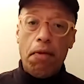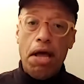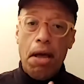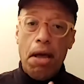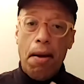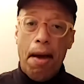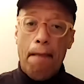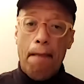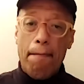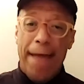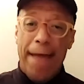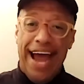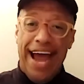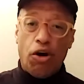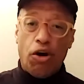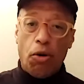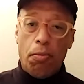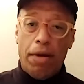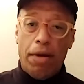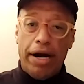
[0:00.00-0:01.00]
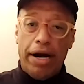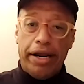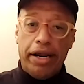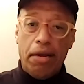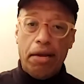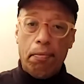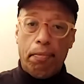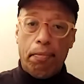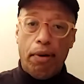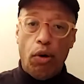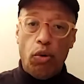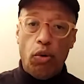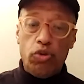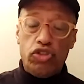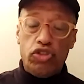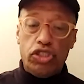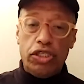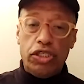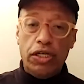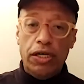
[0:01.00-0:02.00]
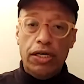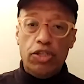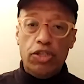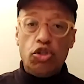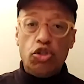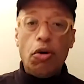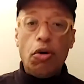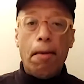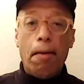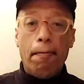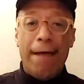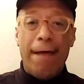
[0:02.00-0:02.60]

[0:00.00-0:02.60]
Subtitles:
spheres all around that we have to address.